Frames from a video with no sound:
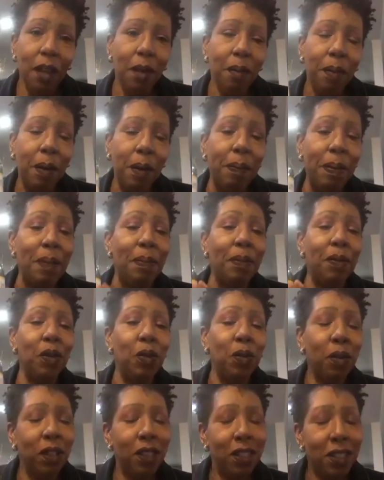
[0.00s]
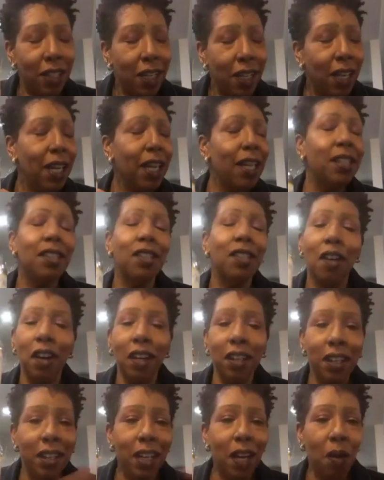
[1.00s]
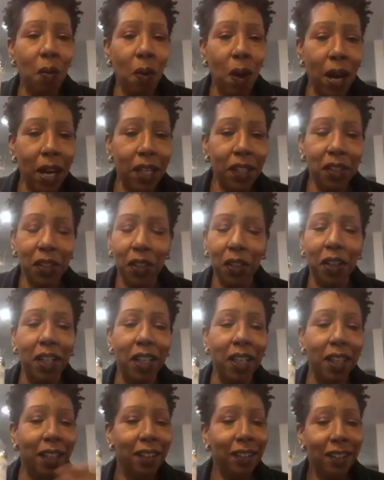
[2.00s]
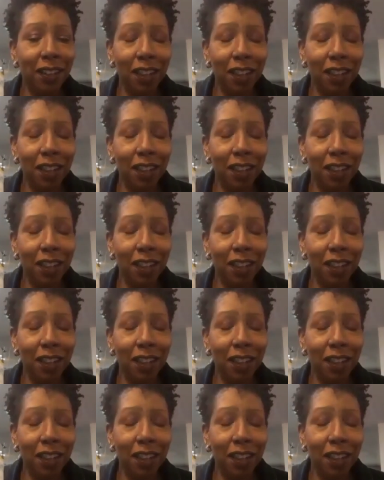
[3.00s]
But people who are just starting in their wine journey,